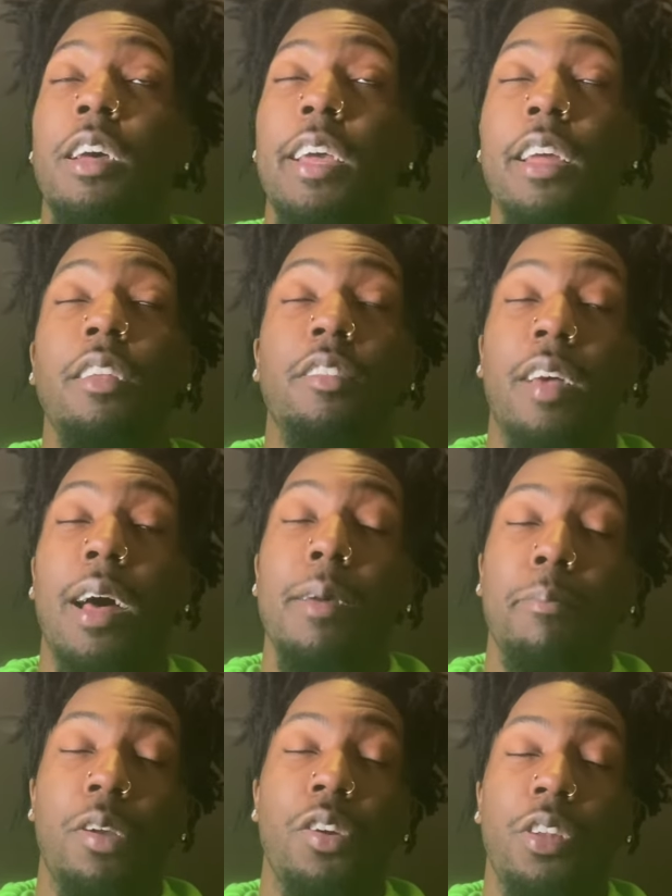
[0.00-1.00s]
In the
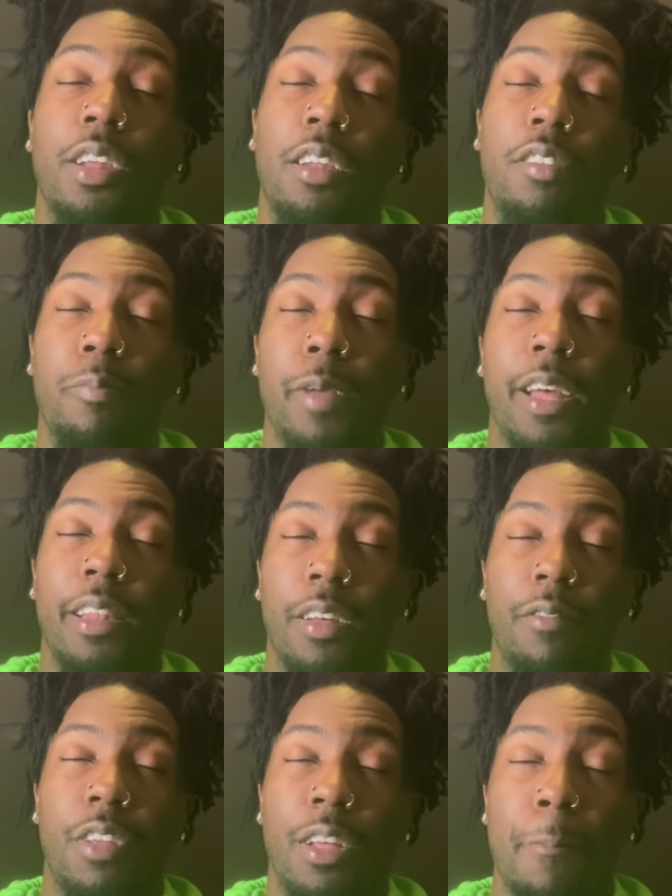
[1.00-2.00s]
time period that this man
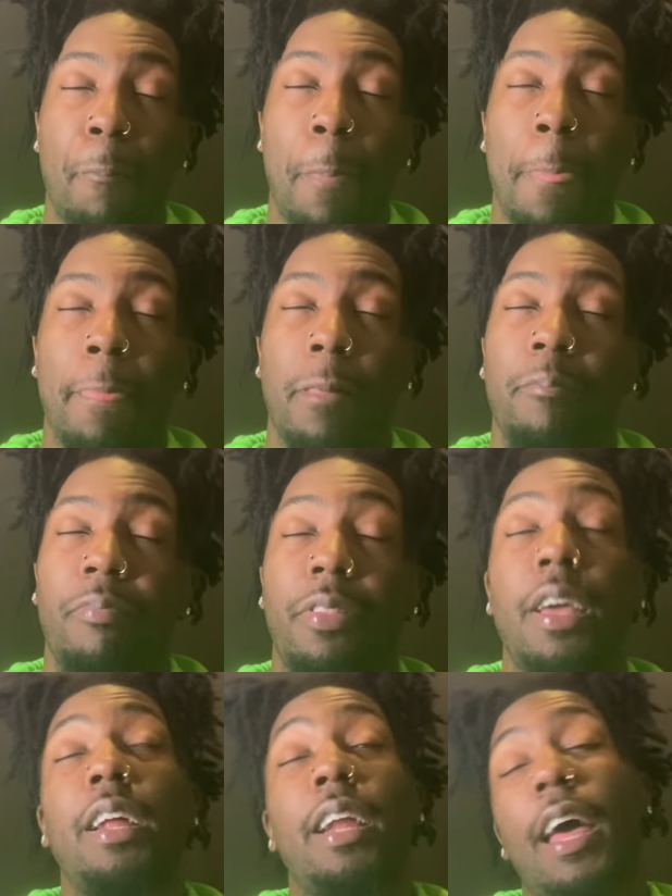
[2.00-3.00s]
lived in,
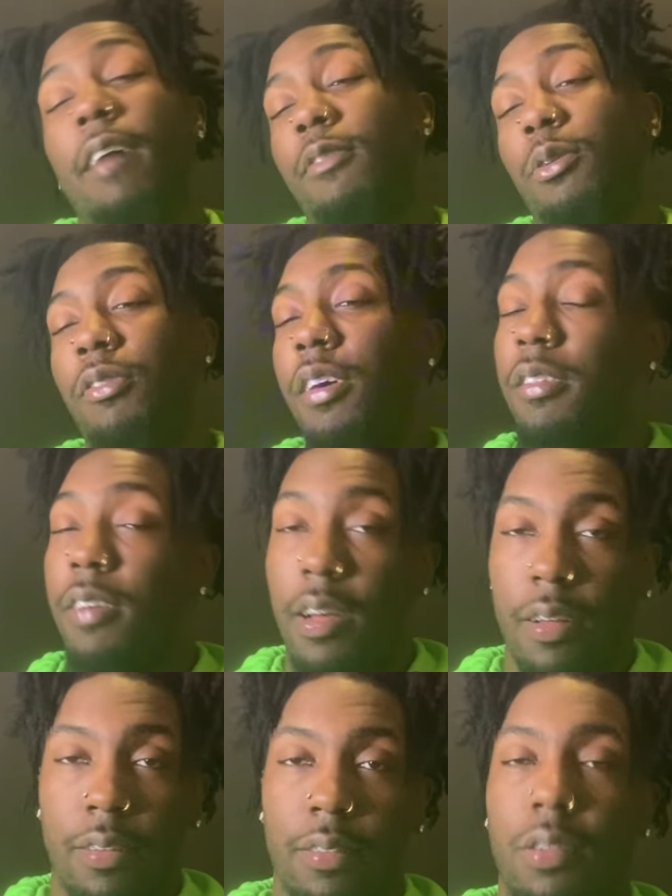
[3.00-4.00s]
they didn't have no TikTok.